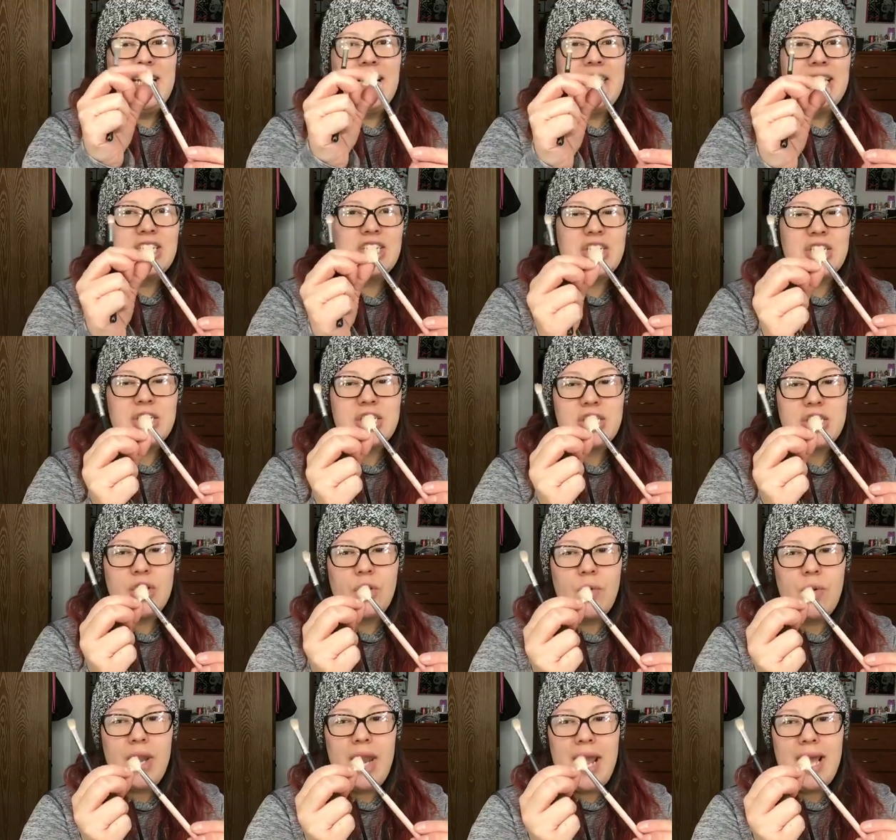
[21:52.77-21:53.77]
it's just
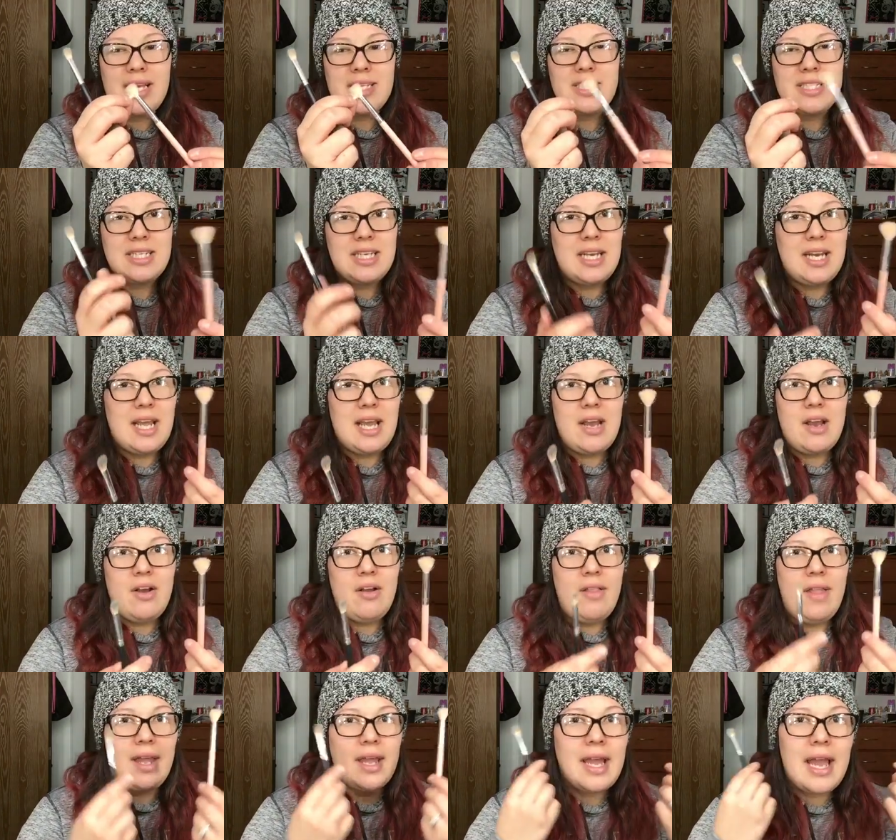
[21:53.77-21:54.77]
so nasty
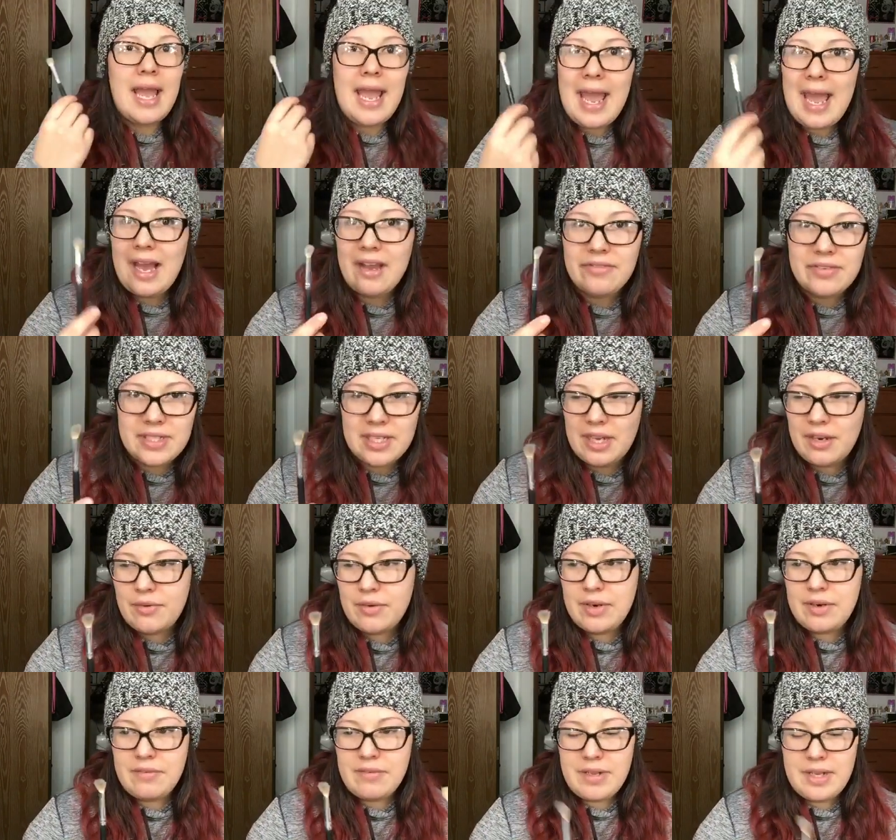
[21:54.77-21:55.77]
now. Like, I have to get
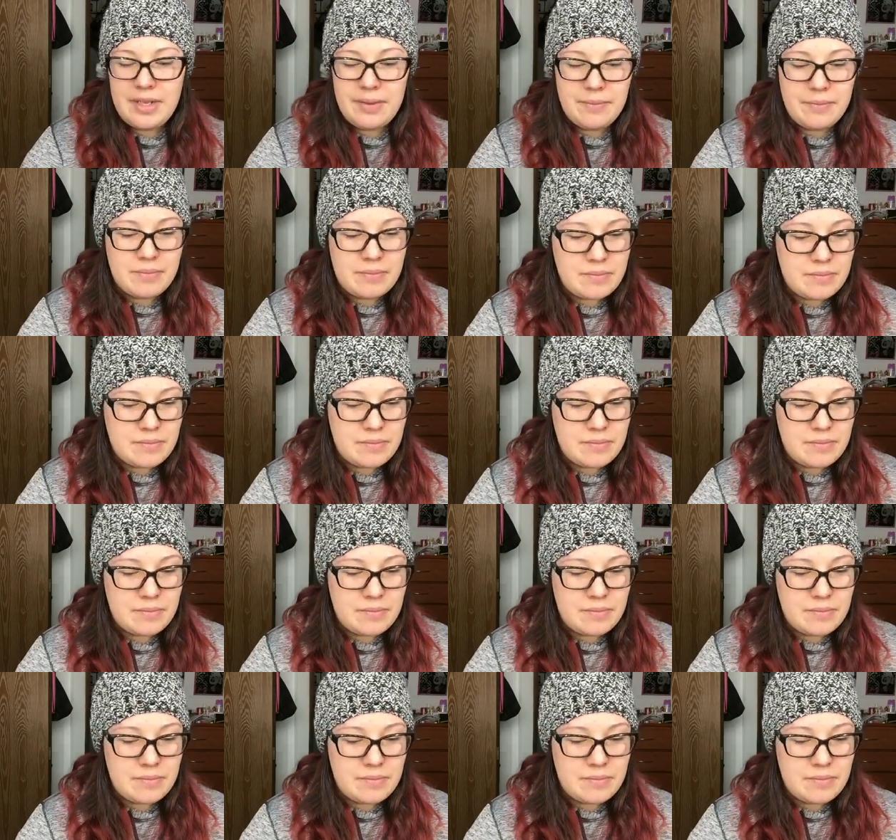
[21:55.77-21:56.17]
rid of it.